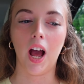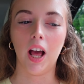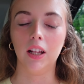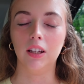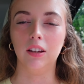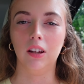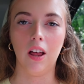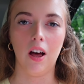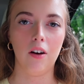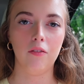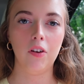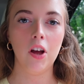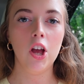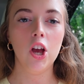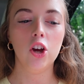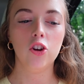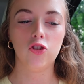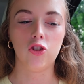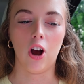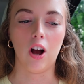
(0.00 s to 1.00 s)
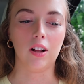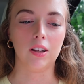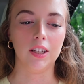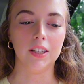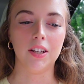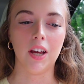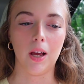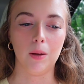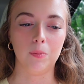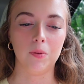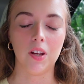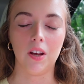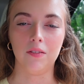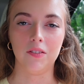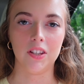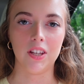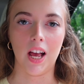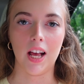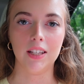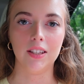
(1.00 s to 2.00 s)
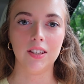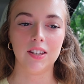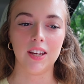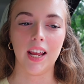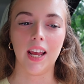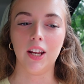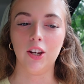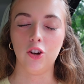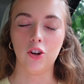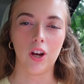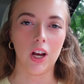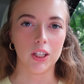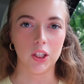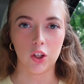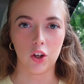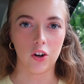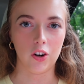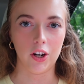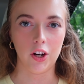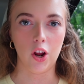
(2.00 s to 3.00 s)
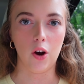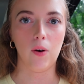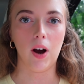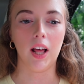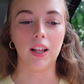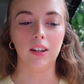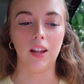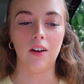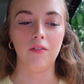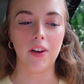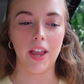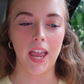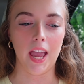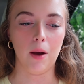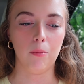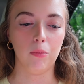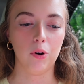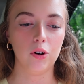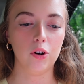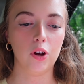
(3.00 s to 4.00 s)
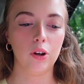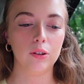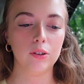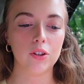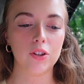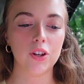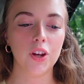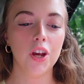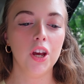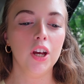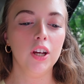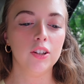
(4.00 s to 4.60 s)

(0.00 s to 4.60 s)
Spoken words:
I love chocolate types of scents, and you guys already know I love amber notes.